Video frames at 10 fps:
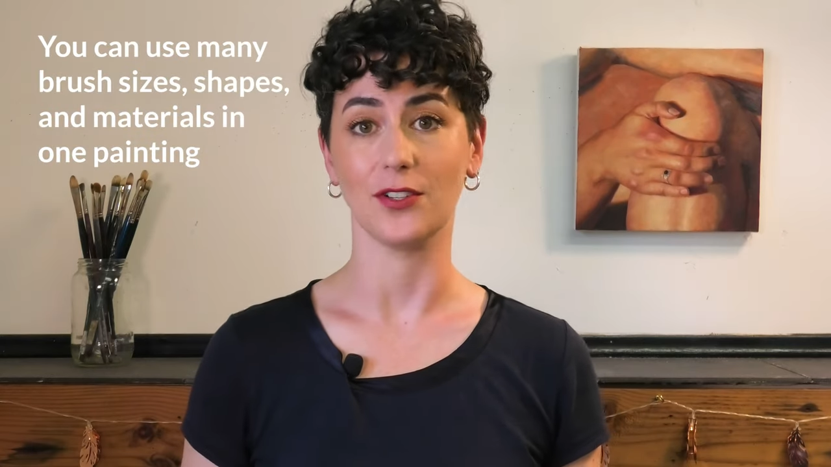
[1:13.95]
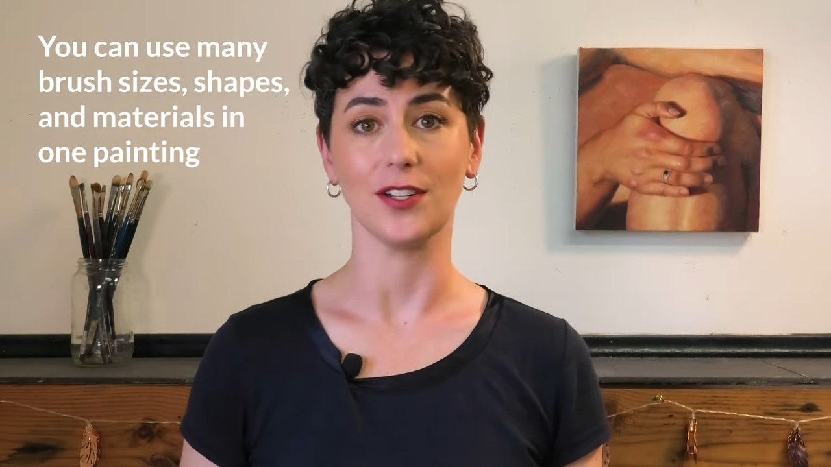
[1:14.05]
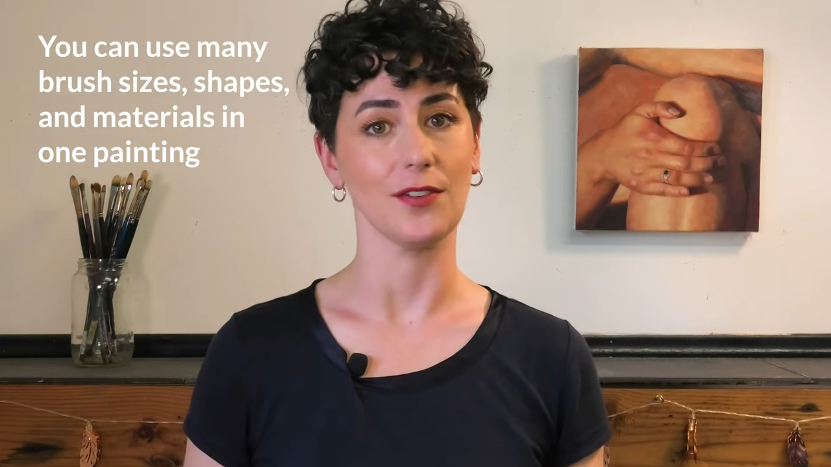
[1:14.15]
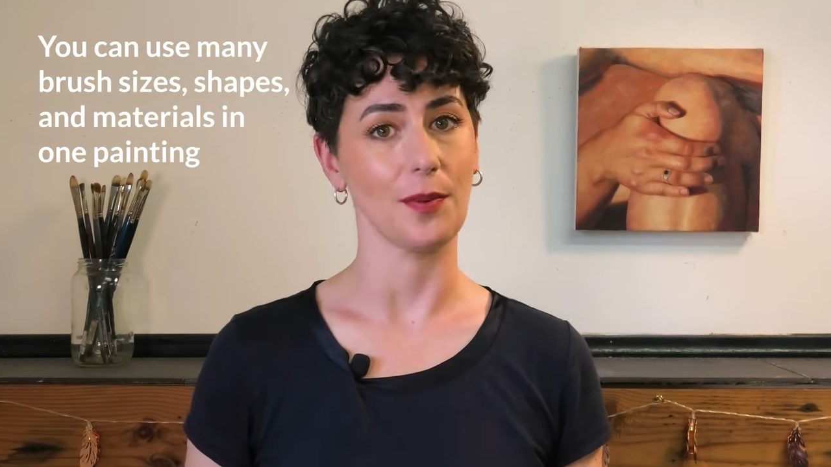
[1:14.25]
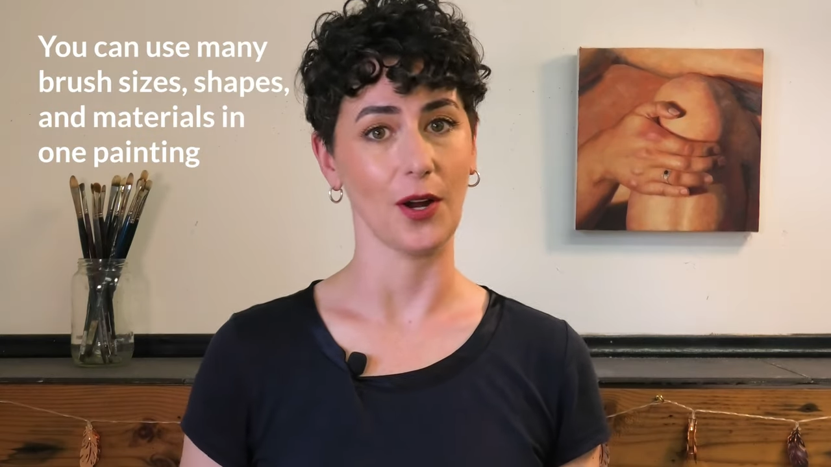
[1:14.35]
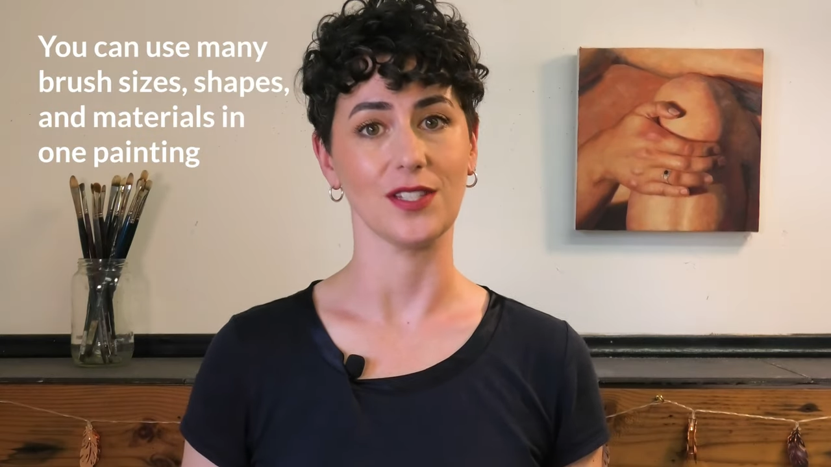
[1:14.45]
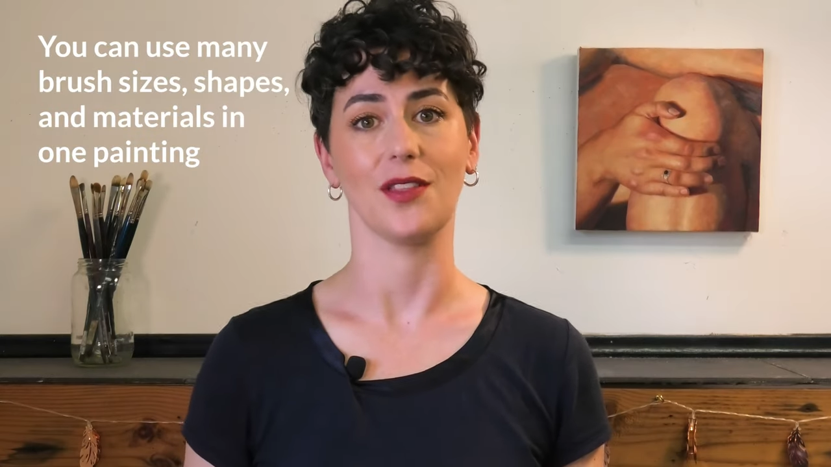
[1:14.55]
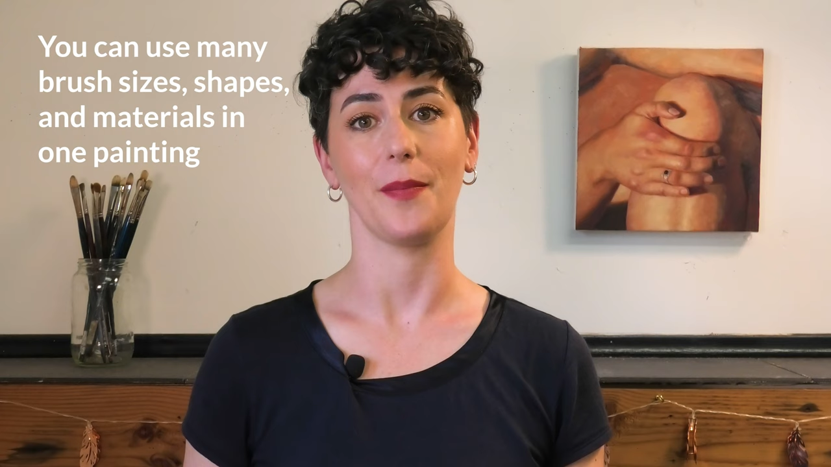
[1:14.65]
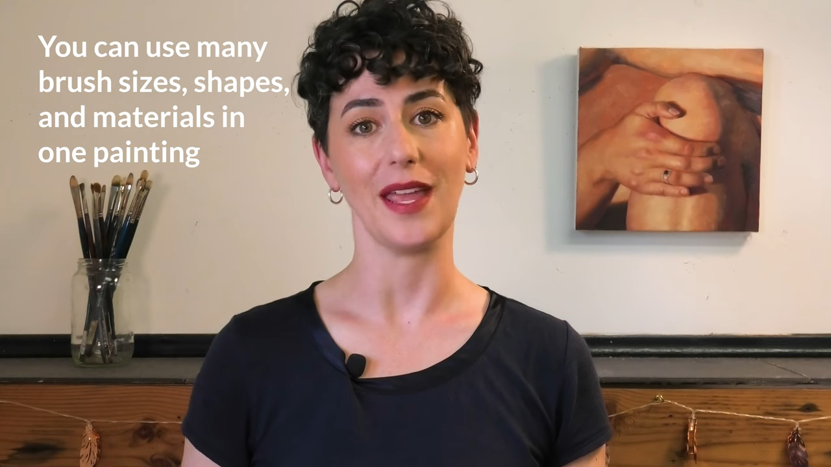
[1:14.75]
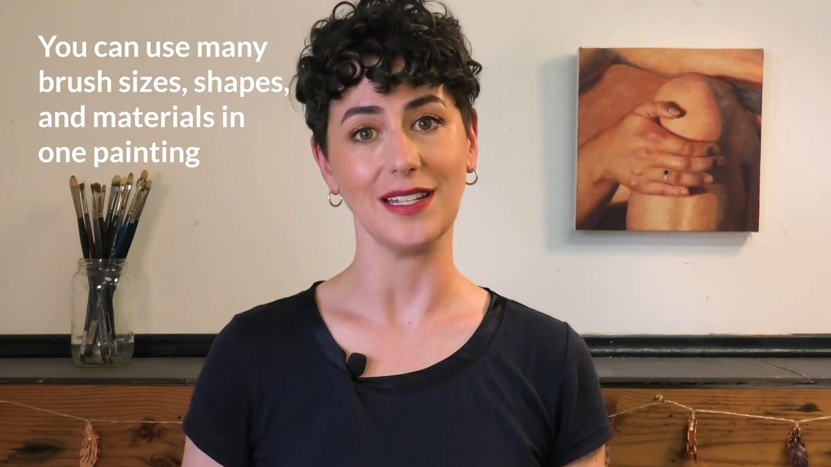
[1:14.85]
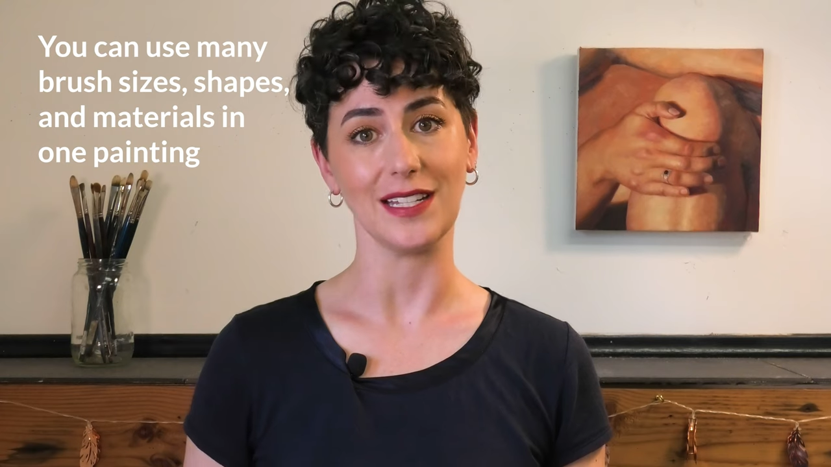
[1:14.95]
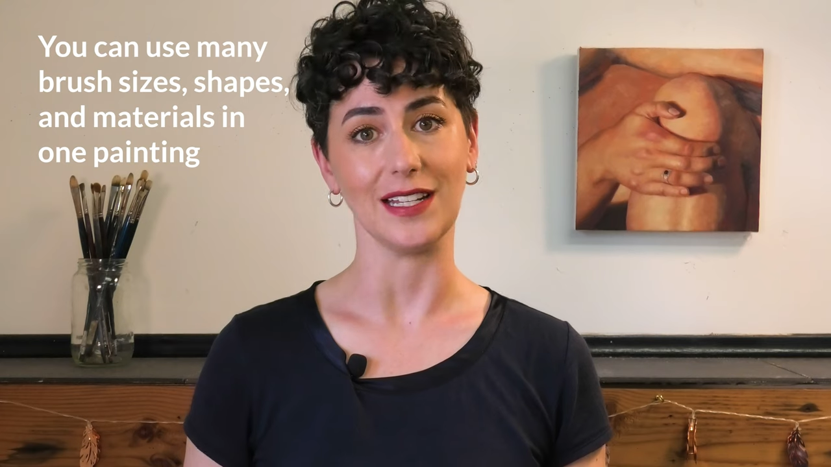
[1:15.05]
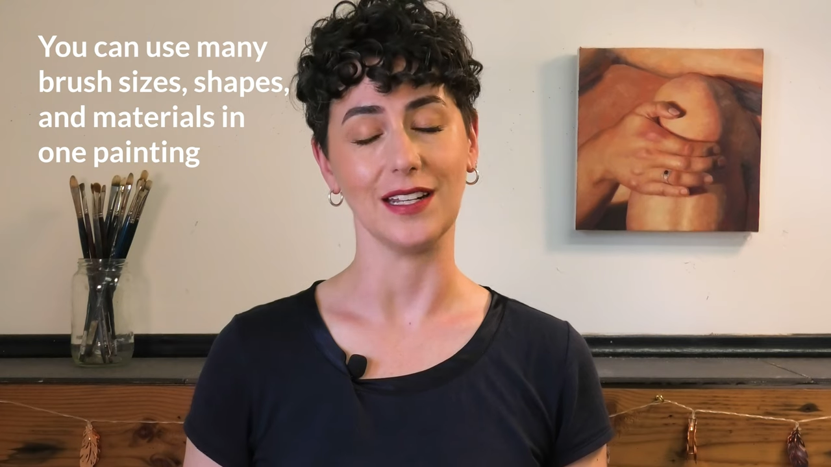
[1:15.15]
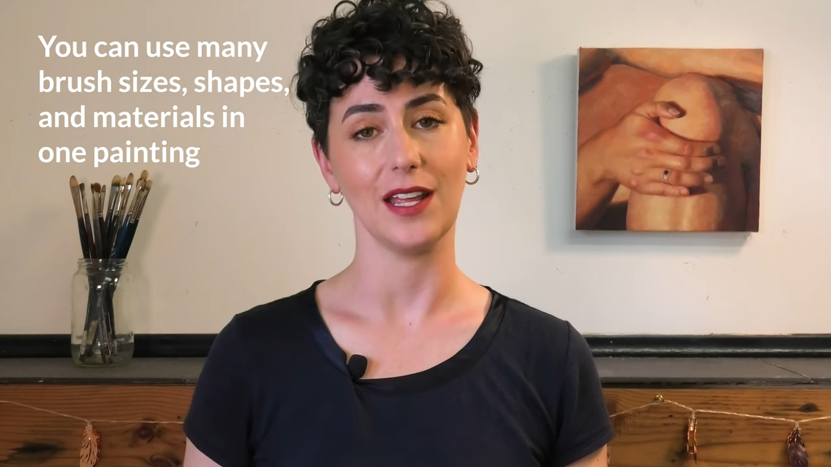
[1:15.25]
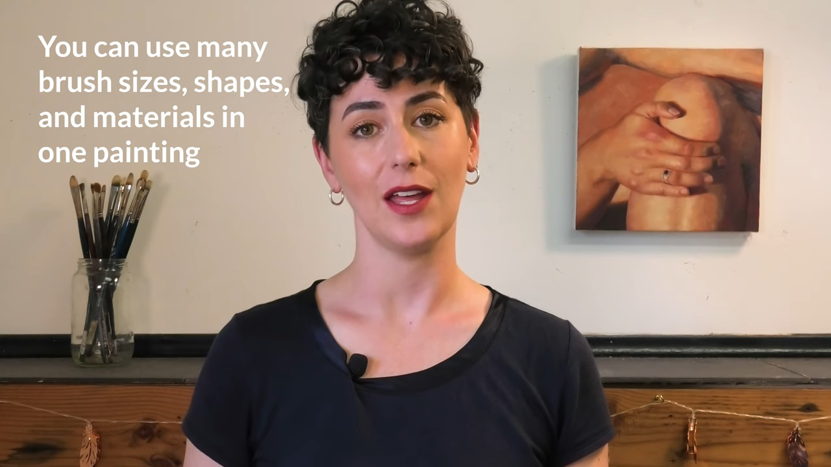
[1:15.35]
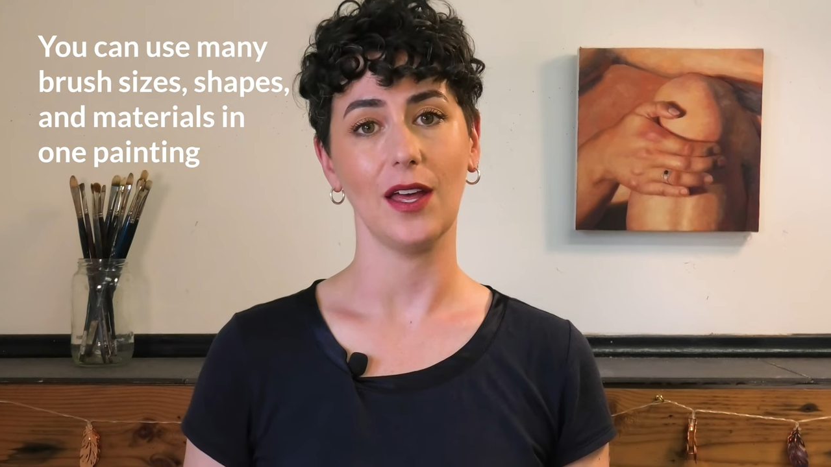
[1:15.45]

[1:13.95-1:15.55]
for different parts of the painting,